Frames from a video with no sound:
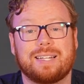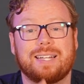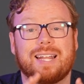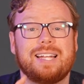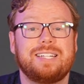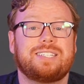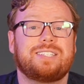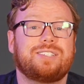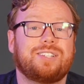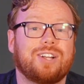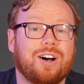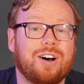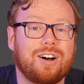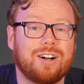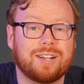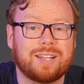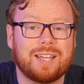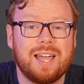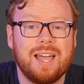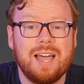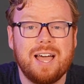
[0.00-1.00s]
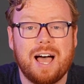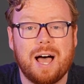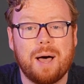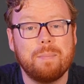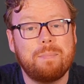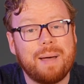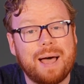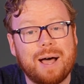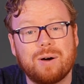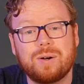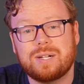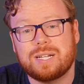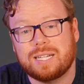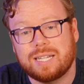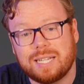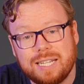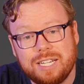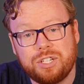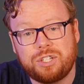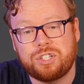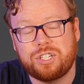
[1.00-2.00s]
Let's talk about
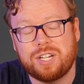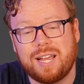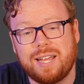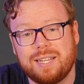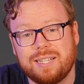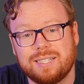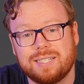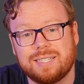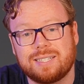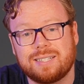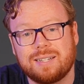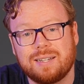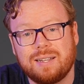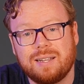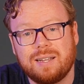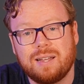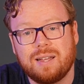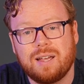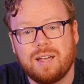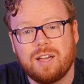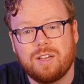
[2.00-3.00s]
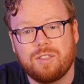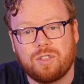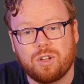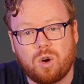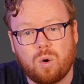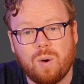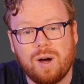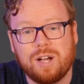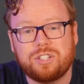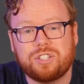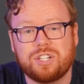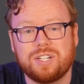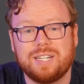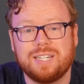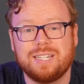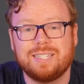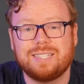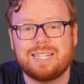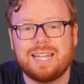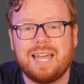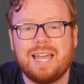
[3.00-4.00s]
cliches. The question
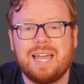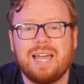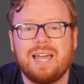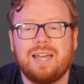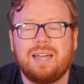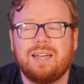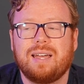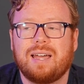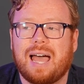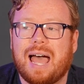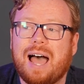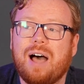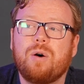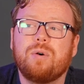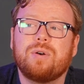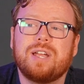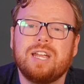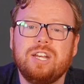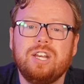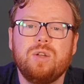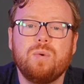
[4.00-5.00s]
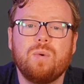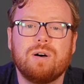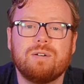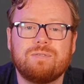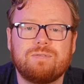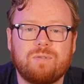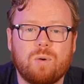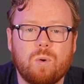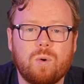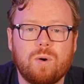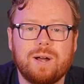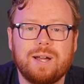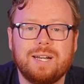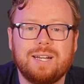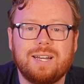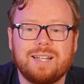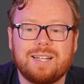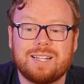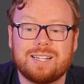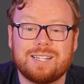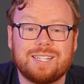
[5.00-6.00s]
is, how can you
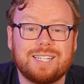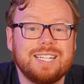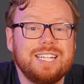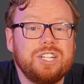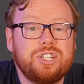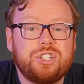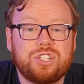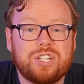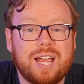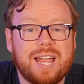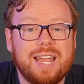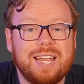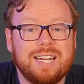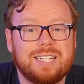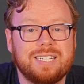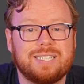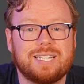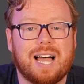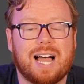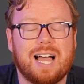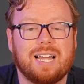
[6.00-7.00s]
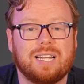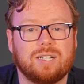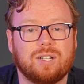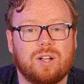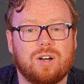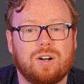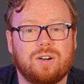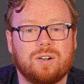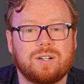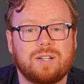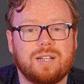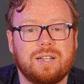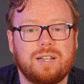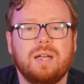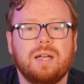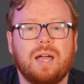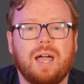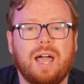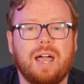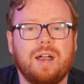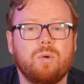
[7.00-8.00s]
avoid cliched dialogue?
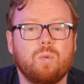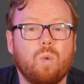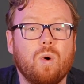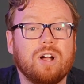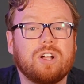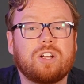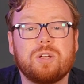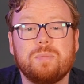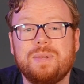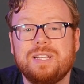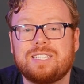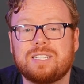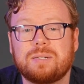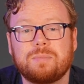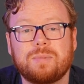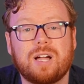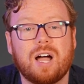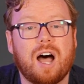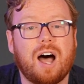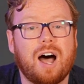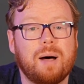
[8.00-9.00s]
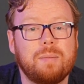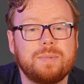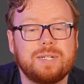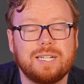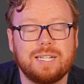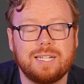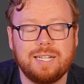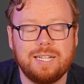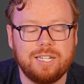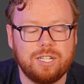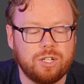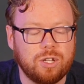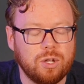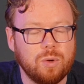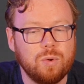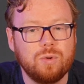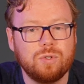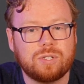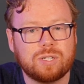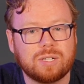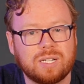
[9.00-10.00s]
And what could be some commonly
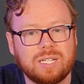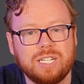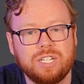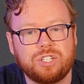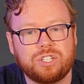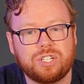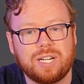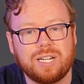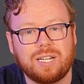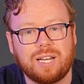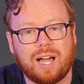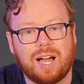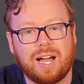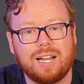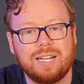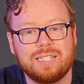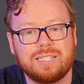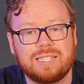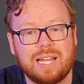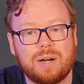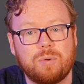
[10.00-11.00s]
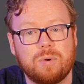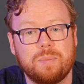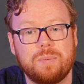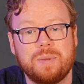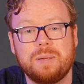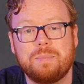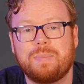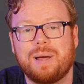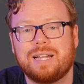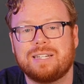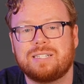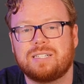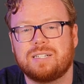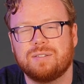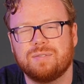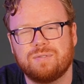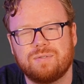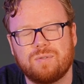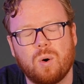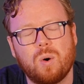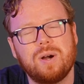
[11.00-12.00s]
used cliche lines that would be best
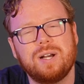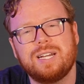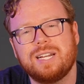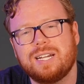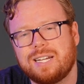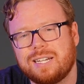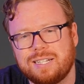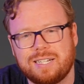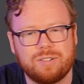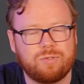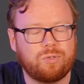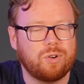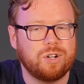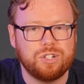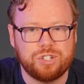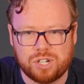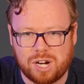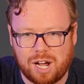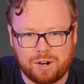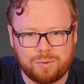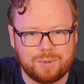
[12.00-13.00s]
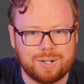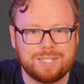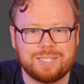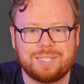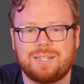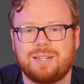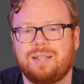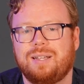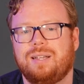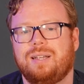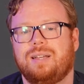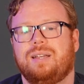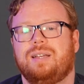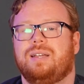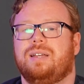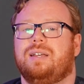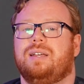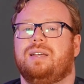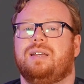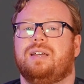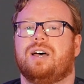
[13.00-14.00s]
avoided in different genres?
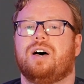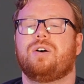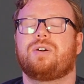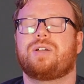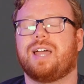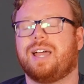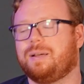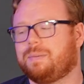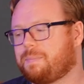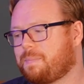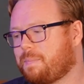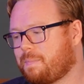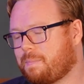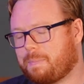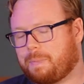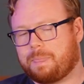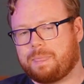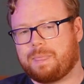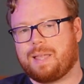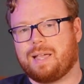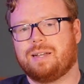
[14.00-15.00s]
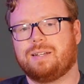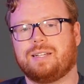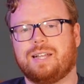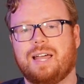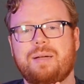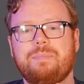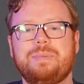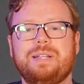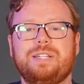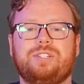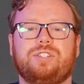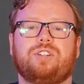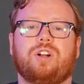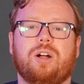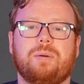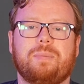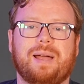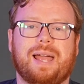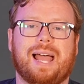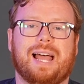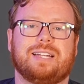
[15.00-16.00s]
Okay, let me
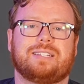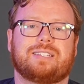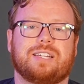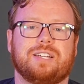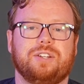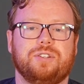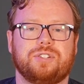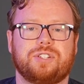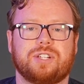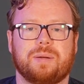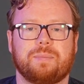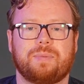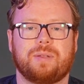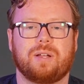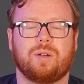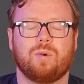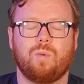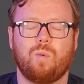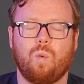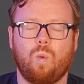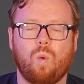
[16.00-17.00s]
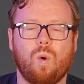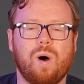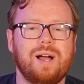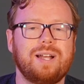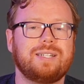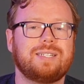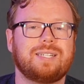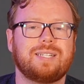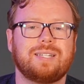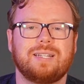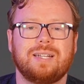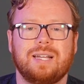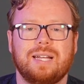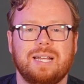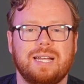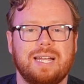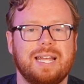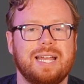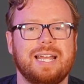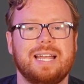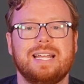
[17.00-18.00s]
start by asking you something. What
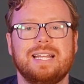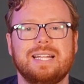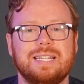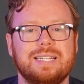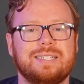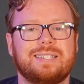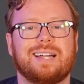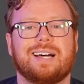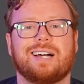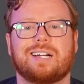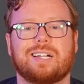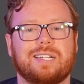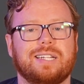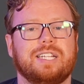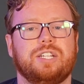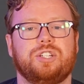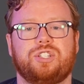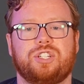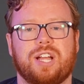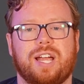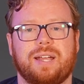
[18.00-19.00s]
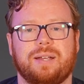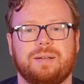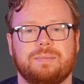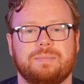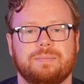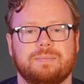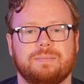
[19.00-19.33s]
is a cliche?